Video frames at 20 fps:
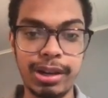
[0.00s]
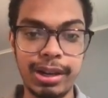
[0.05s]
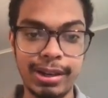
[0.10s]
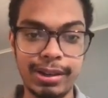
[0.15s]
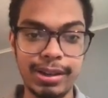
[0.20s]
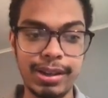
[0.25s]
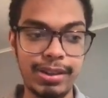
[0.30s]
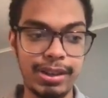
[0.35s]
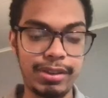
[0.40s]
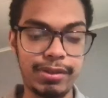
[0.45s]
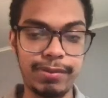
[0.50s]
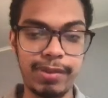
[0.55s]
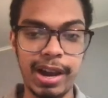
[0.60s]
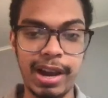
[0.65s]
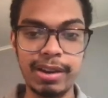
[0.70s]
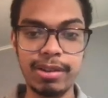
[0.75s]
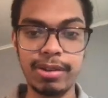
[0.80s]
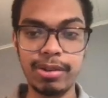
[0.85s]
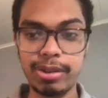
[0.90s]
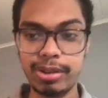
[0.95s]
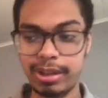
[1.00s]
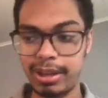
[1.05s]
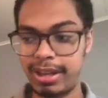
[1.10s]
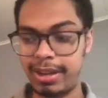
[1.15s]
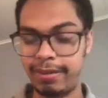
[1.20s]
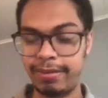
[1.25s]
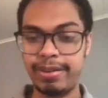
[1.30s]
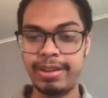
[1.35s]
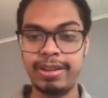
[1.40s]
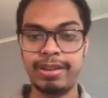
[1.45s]
into these finals
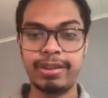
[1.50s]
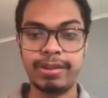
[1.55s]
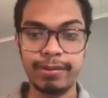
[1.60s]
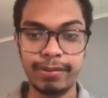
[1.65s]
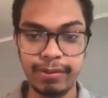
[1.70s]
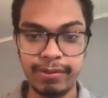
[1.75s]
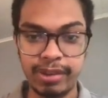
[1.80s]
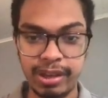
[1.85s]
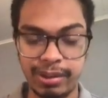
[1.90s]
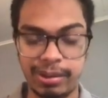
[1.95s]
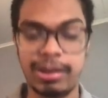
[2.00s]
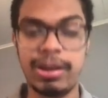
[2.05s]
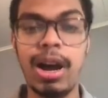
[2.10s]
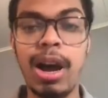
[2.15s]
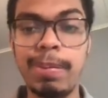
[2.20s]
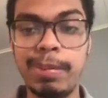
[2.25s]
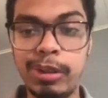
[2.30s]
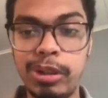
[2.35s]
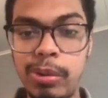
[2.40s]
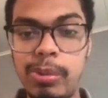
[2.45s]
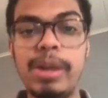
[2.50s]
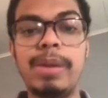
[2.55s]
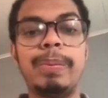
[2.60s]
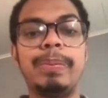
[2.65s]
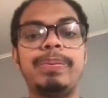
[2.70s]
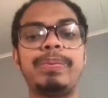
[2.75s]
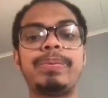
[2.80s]
if he's feeling up to it.